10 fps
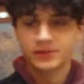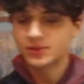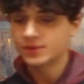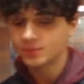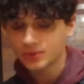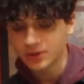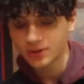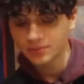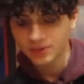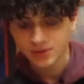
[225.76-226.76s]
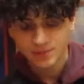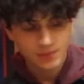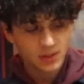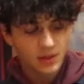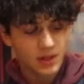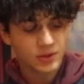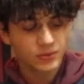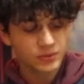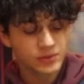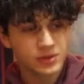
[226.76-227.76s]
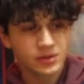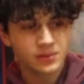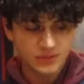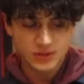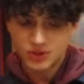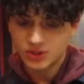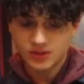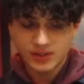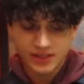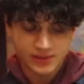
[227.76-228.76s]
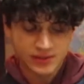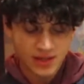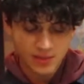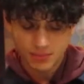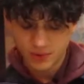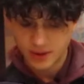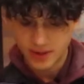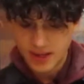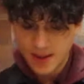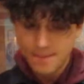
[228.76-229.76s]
simple terms, a cruiser is just like a skateboard,